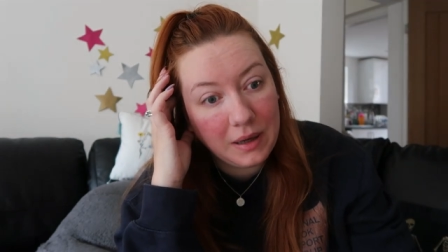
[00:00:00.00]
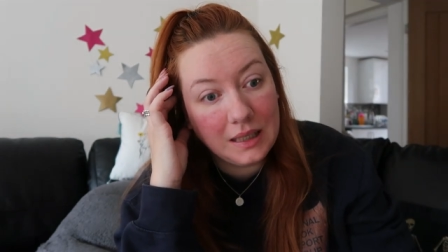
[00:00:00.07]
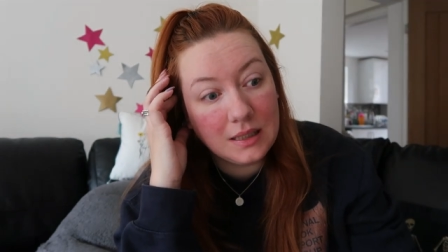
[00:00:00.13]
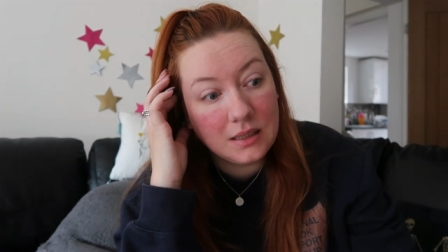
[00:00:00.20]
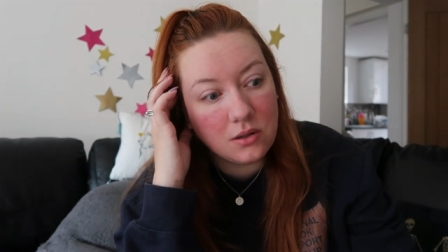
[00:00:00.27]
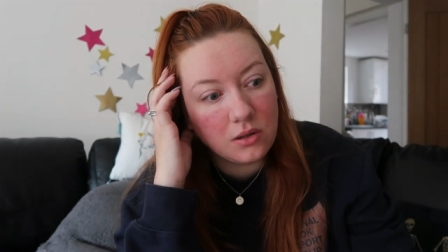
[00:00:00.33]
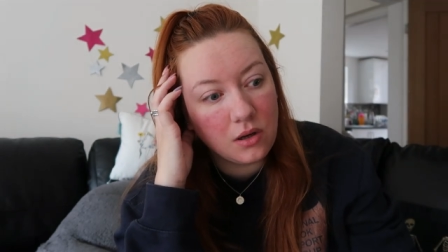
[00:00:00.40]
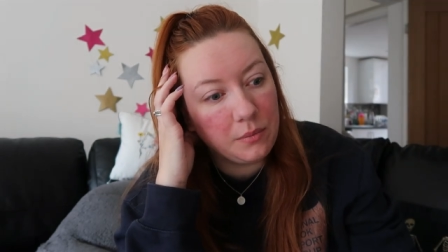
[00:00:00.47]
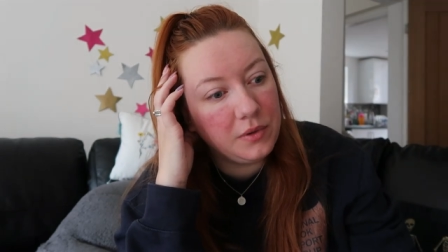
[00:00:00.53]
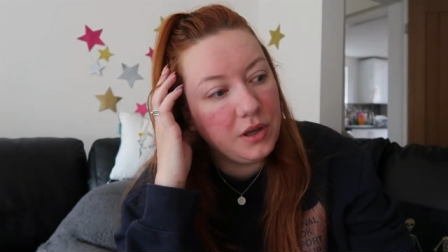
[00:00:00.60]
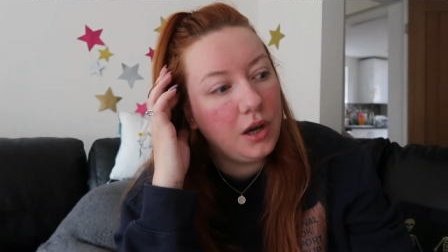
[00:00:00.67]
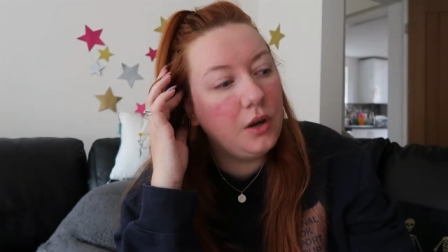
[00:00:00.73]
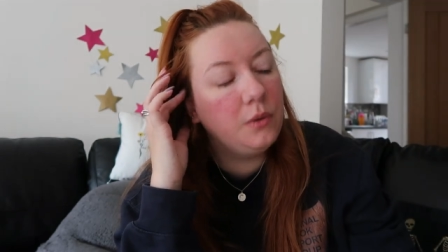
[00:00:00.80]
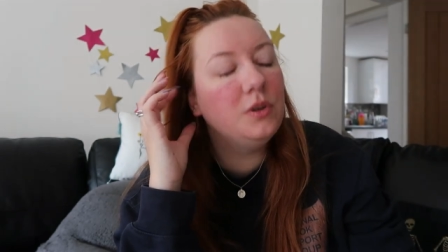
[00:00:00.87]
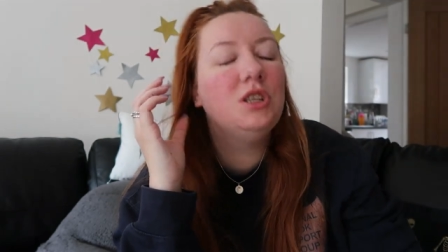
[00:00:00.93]
my
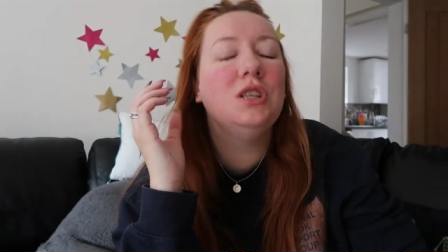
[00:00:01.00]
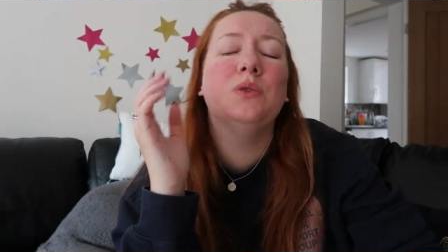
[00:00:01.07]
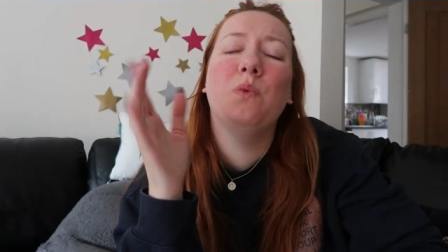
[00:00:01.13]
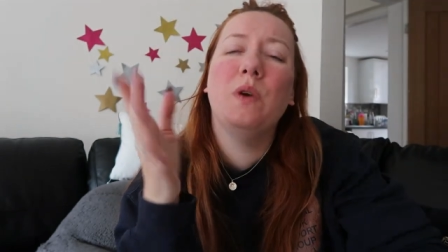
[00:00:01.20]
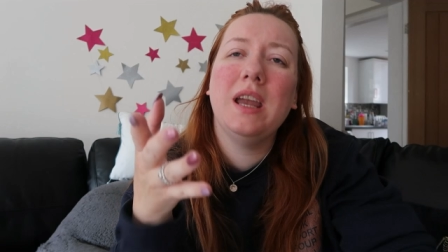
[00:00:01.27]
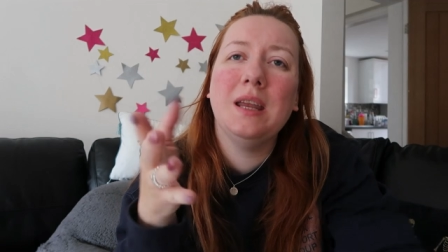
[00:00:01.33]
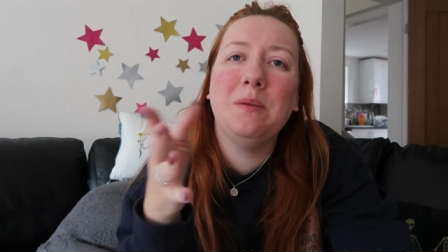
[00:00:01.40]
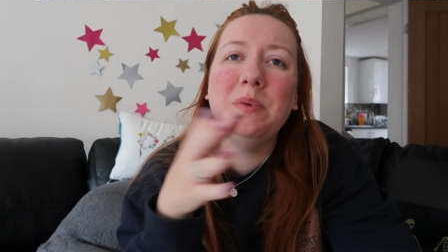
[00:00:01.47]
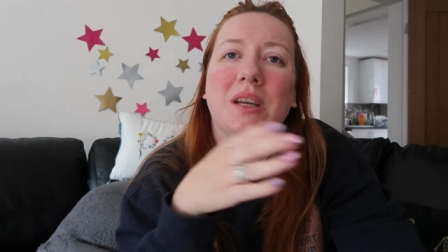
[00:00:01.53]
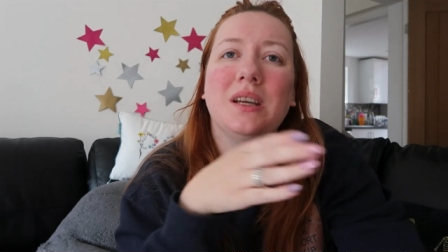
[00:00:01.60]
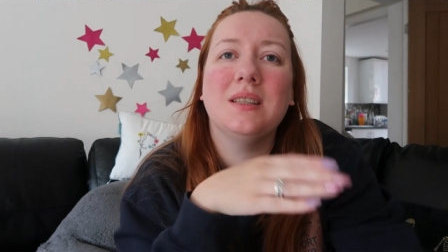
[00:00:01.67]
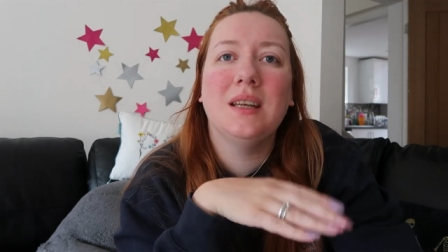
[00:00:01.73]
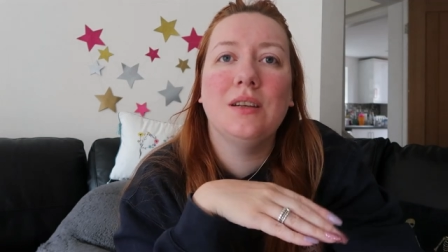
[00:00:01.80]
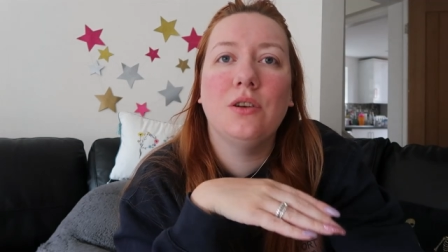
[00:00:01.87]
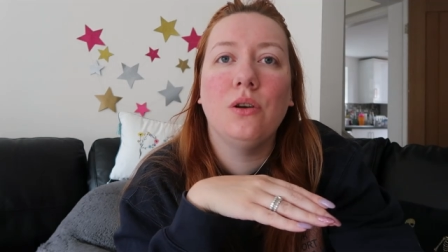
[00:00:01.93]
insomnia, which is weird
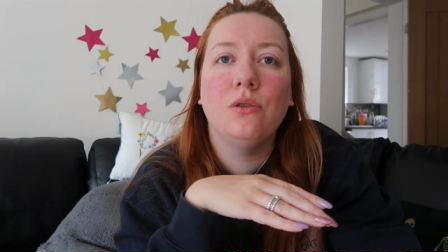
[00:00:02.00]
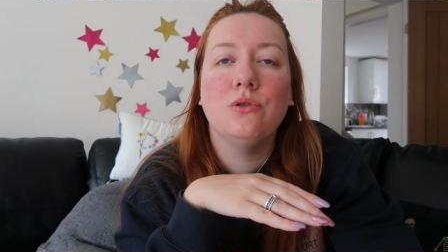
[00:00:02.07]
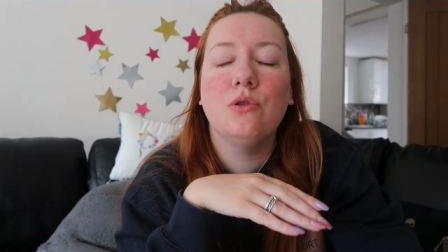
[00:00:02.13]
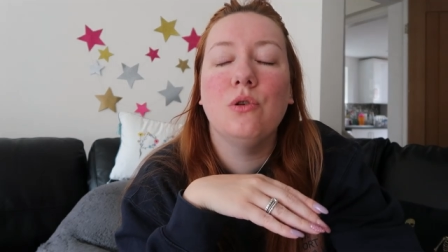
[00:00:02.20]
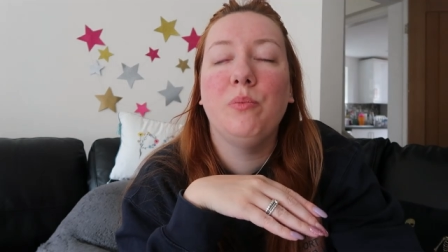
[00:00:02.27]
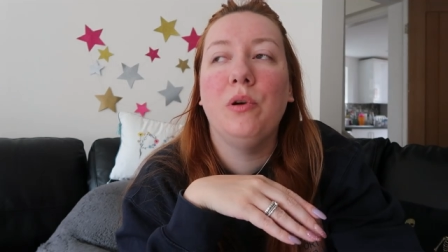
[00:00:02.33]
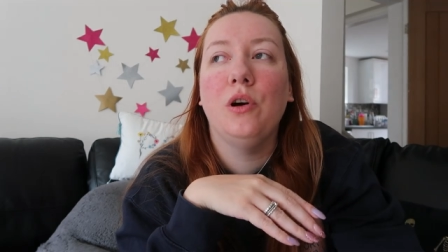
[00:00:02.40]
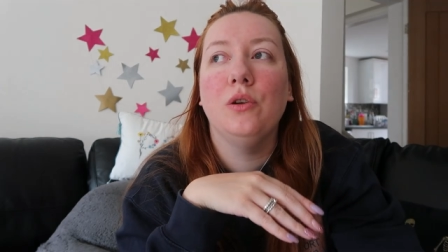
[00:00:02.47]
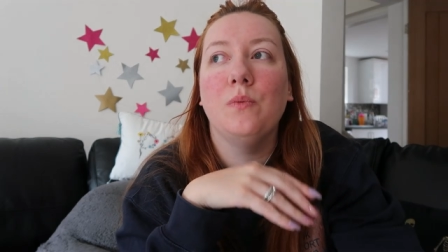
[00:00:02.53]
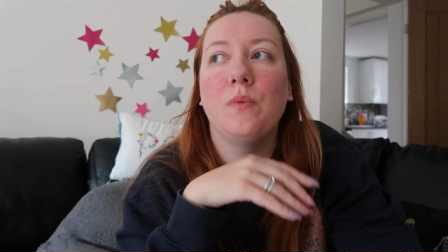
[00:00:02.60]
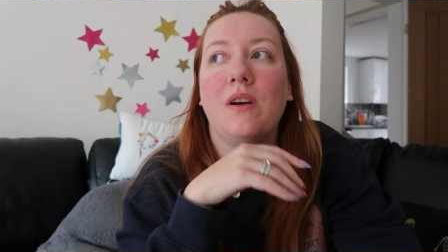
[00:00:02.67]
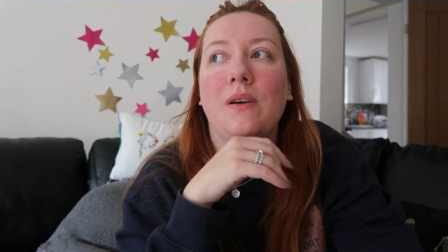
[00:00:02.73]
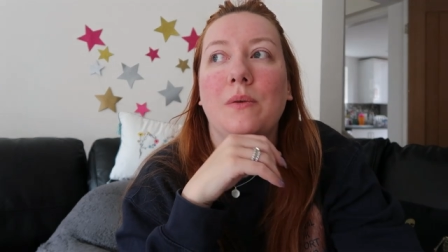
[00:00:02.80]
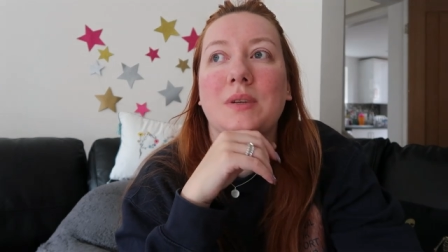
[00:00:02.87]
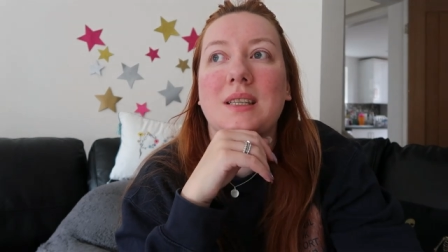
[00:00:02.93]
because I'd gotten to a point
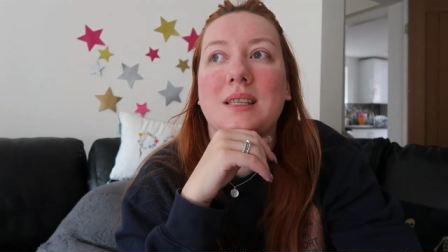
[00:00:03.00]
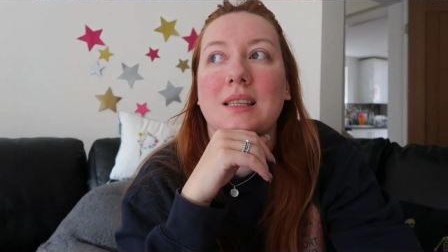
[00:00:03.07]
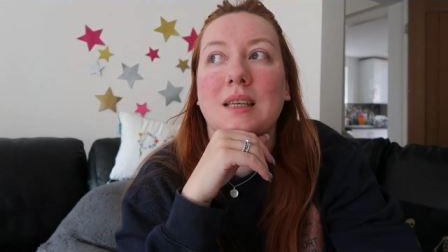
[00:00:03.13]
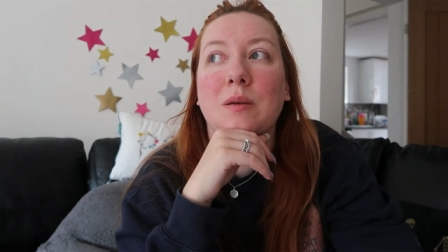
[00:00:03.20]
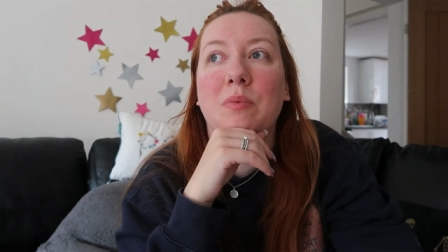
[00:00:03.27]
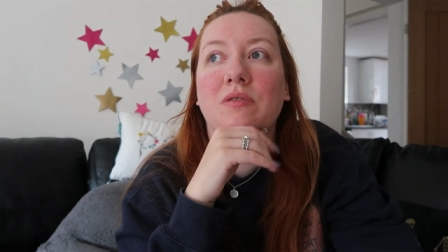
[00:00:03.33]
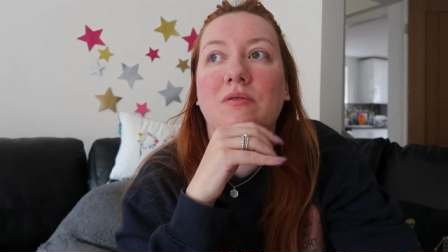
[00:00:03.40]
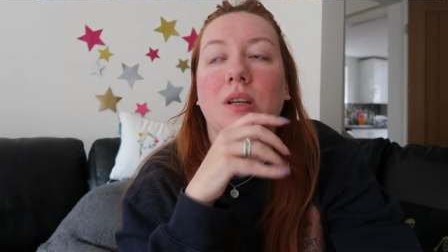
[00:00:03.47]
where I was sleeping